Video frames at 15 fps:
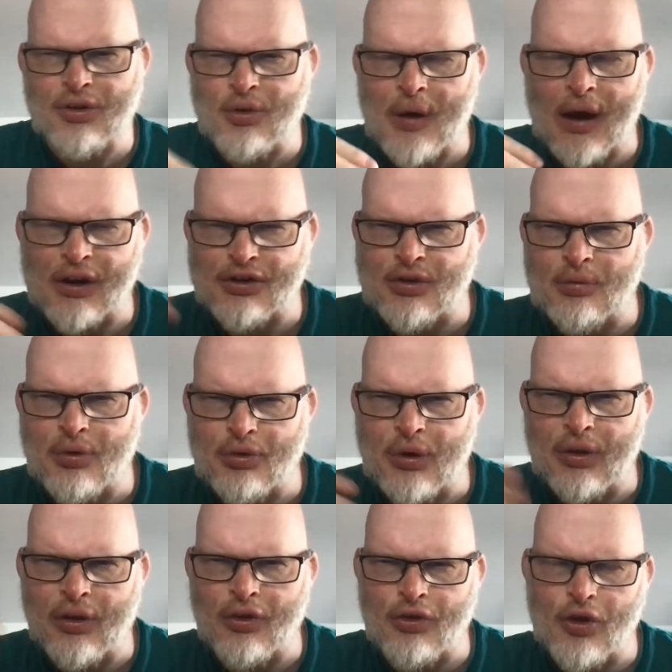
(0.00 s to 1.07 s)
interaction
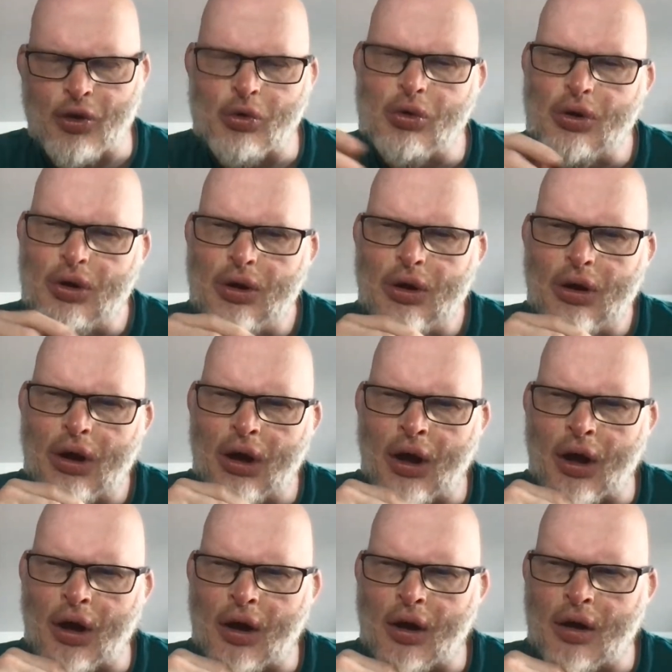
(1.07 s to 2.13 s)
between the two,
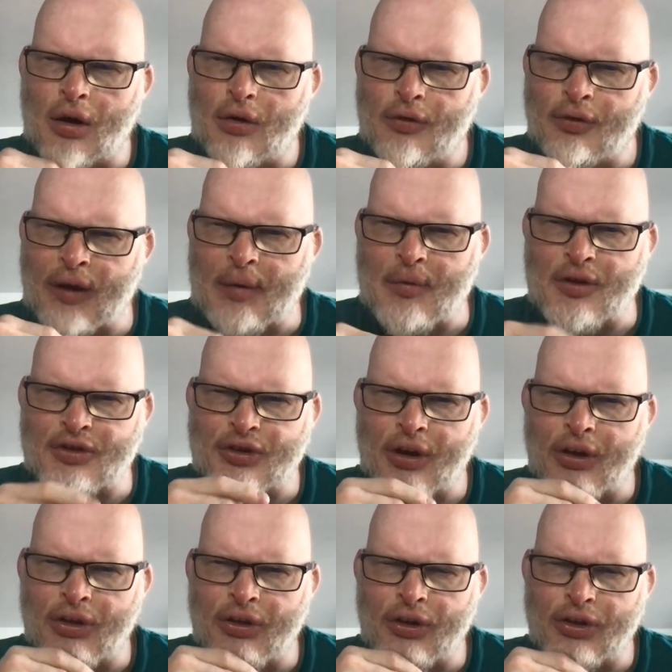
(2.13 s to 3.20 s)
Flemish
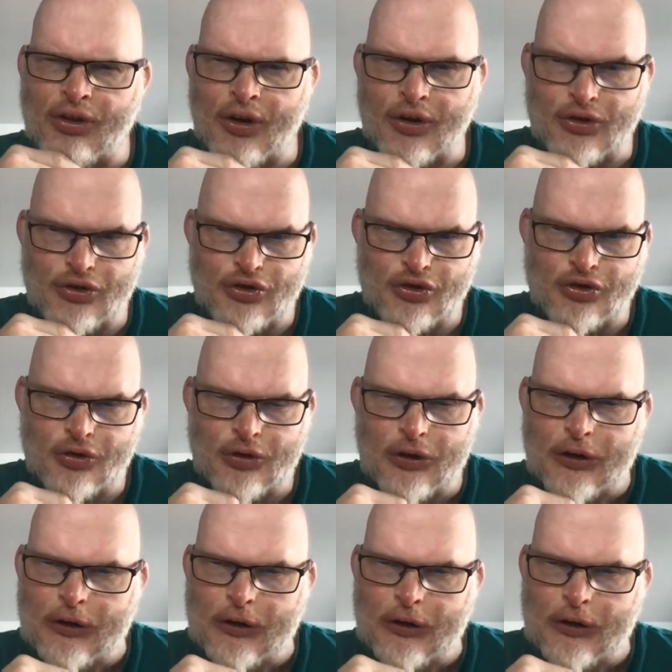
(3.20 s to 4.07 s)
and Dutch.